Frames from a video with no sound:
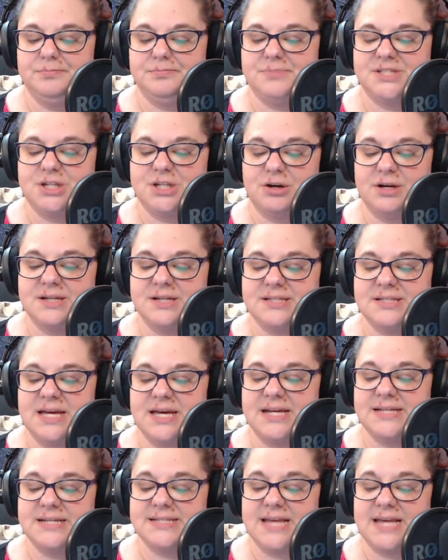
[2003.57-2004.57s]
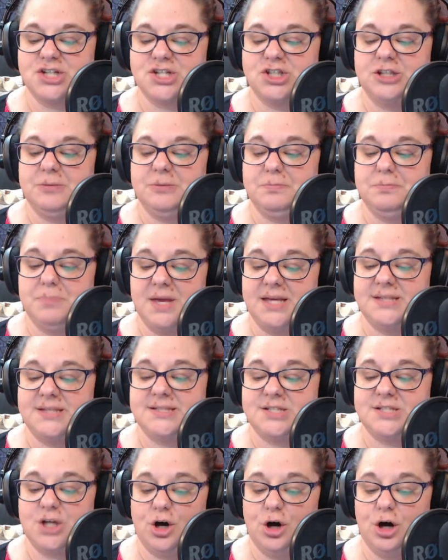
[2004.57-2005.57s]
series that is actually
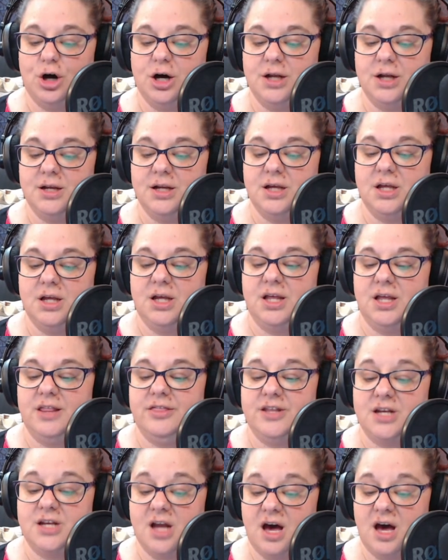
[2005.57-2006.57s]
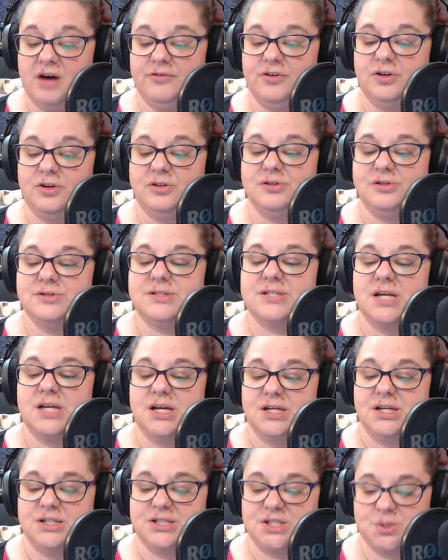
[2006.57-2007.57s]
based on the novels
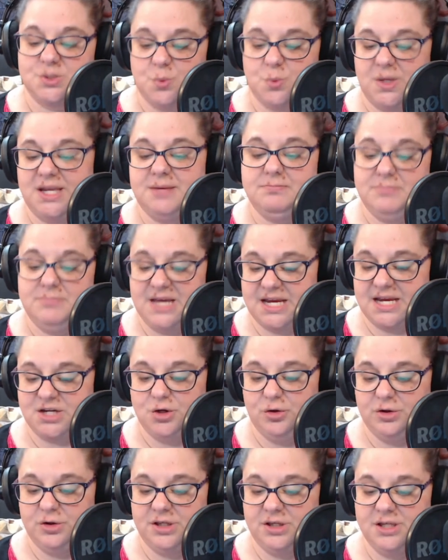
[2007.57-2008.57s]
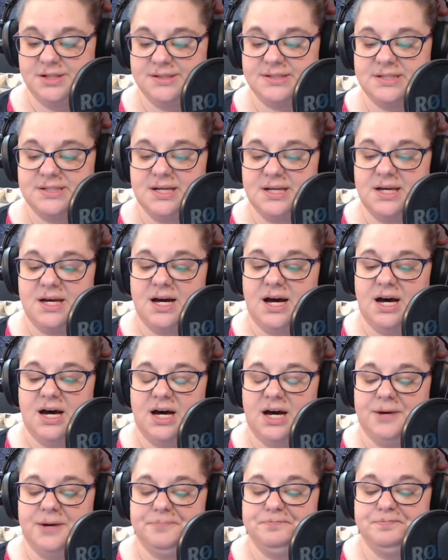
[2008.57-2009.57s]
Sweet Magnolias.
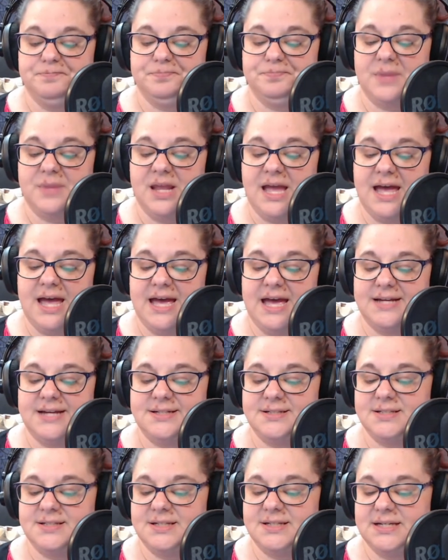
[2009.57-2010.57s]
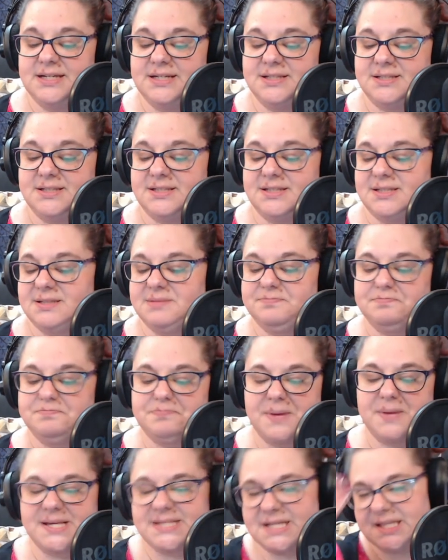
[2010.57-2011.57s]
And it's
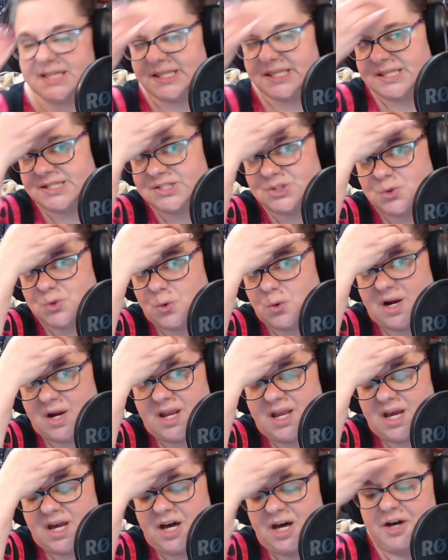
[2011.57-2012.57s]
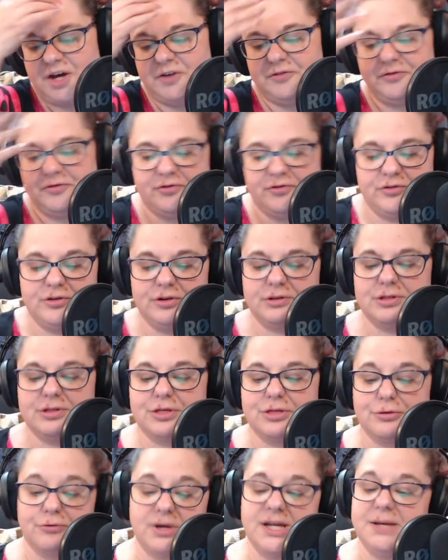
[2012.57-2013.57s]
basically the story of
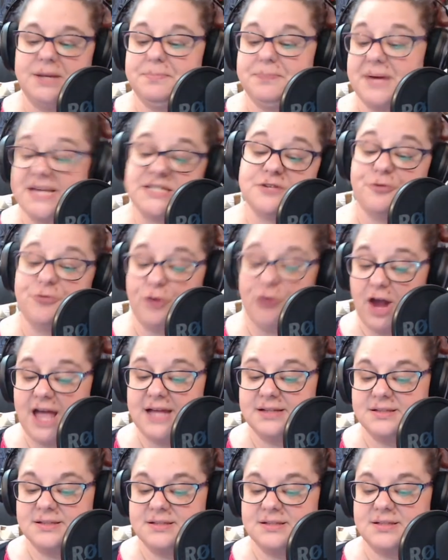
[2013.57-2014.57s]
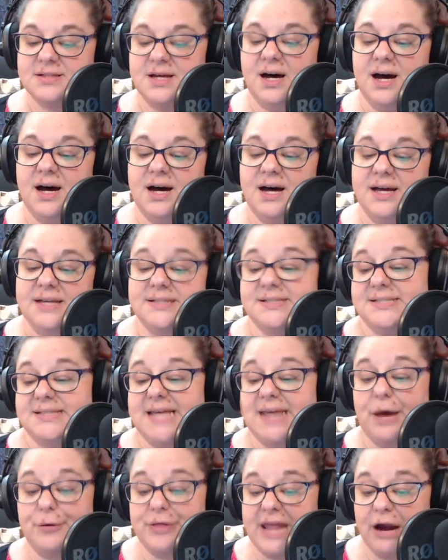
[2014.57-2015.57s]
three best friends in
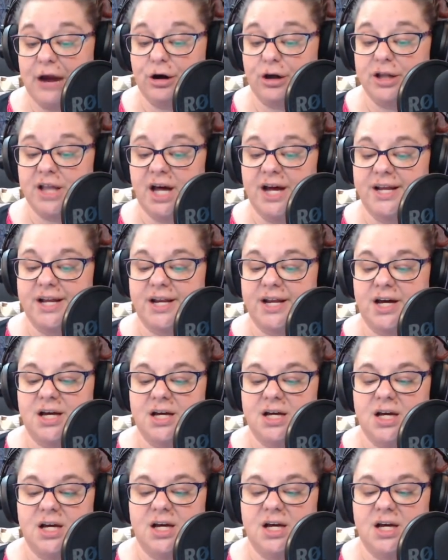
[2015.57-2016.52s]
South Carolina